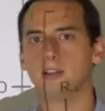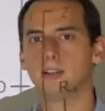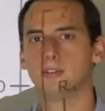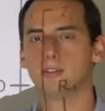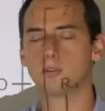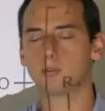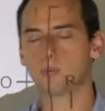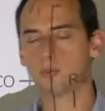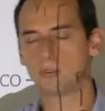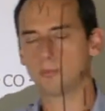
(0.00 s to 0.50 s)
The
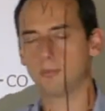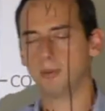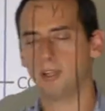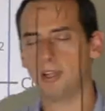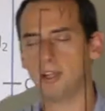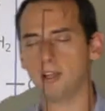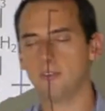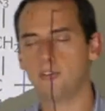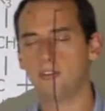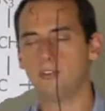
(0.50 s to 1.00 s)
gruesome
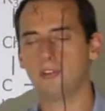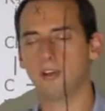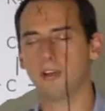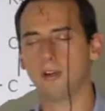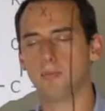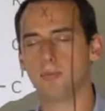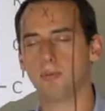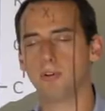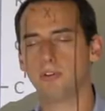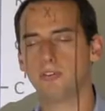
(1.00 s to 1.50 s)
analogies I
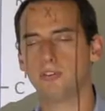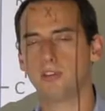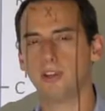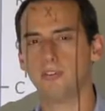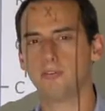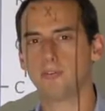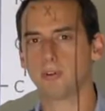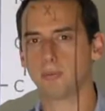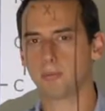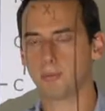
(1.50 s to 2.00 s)
apologize
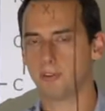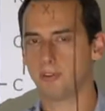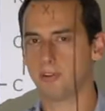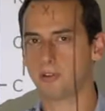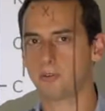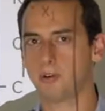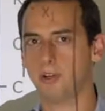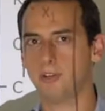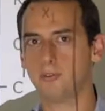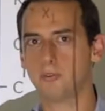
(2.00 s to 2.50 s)
for, but they're
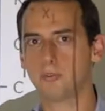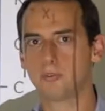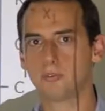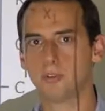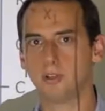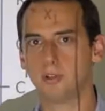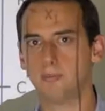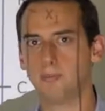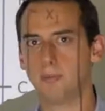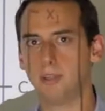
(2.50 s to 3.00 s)
quite
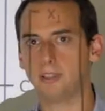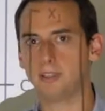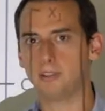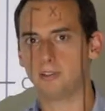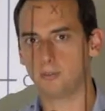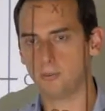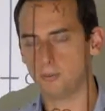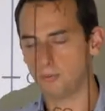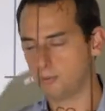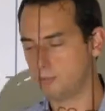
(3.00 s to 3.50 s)
useful in making
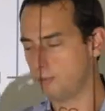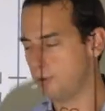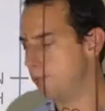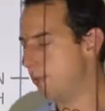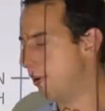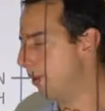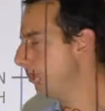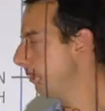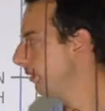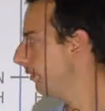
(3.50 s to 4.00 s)
you
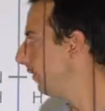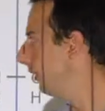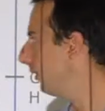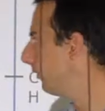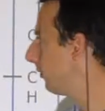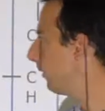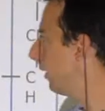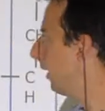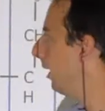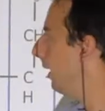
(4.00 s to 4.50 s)
remember
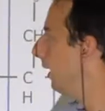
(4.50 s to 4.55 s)
things.